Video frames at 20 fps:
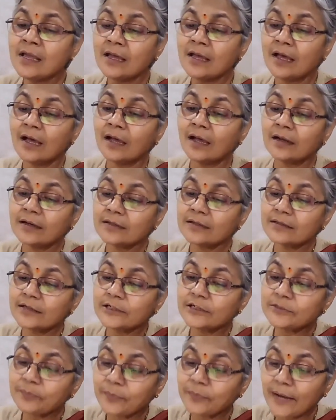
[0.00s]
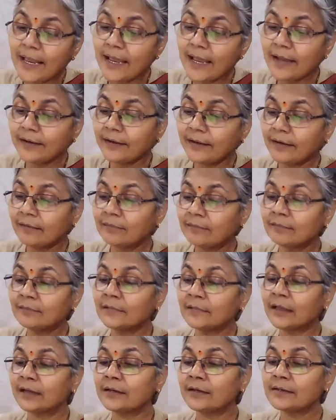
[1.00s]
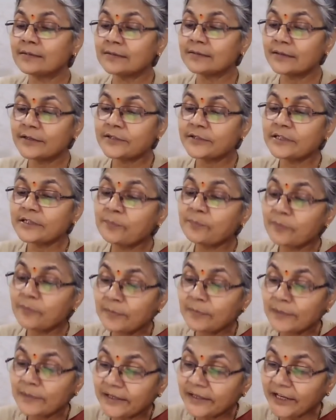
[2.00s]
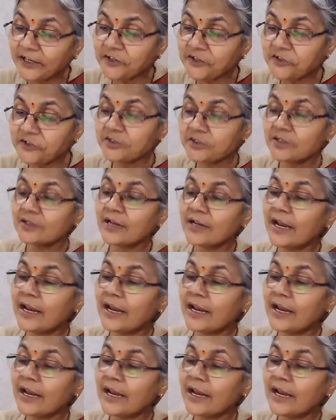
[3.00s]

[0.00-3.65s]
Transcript: research planning, research implementation,